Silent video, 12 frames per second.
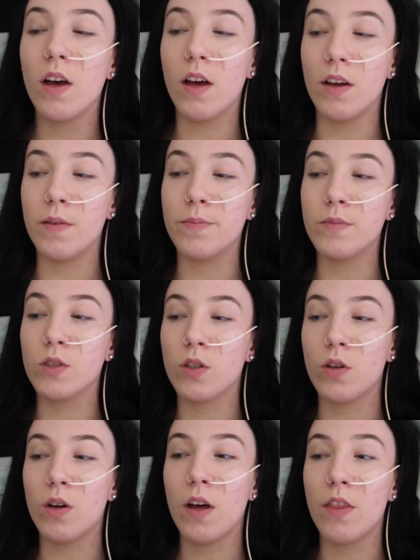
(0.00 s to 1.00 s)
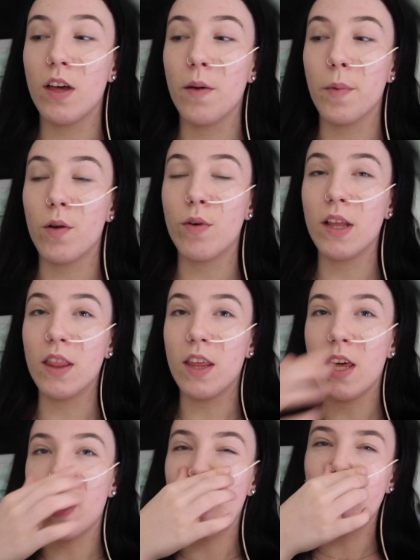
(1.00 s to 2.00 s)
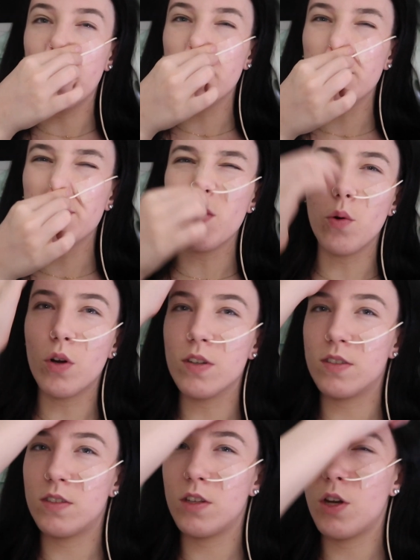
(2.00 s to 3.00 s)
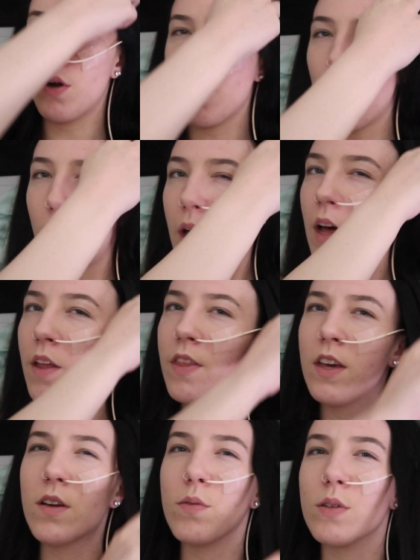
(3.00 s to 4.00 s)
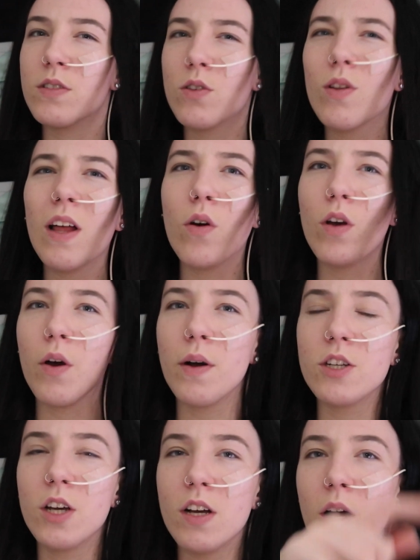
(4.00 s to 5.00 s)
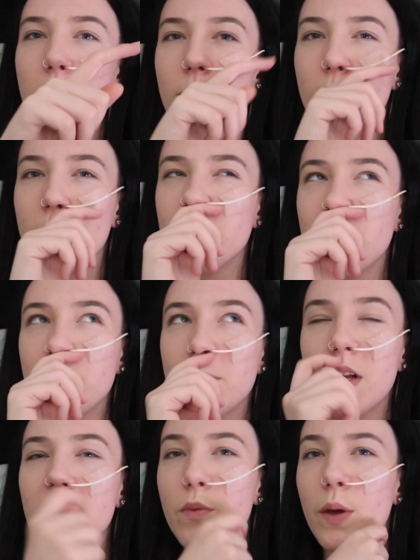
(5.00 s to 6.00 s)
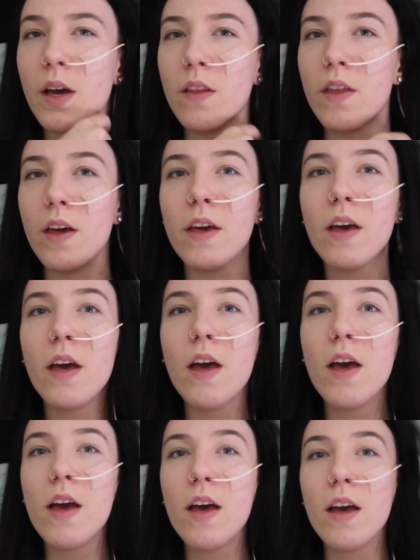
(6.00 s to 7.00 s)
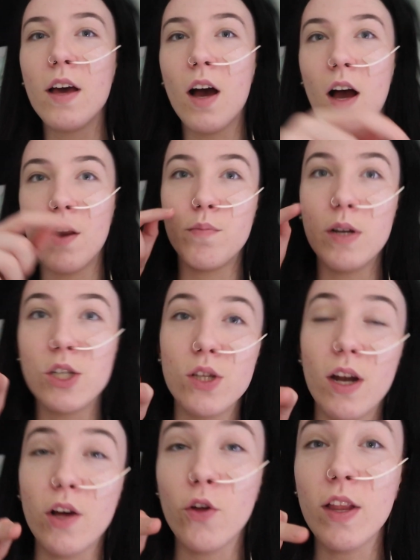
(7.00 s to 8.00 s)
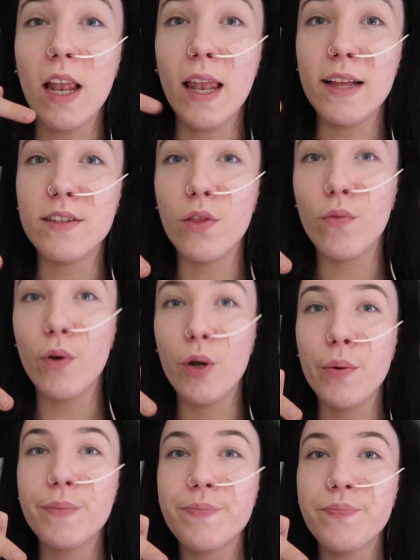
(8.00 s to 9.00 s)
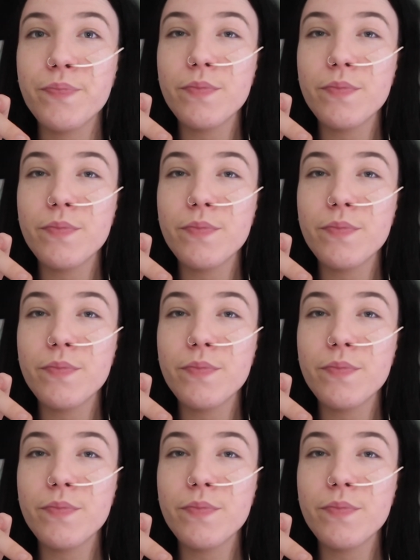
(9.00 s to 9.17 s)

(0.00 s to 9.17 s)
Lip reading: So I think I'm gonna ring the, because you know what, I think it was not that long ago actually, last week I think, I mentioned that I got that letter through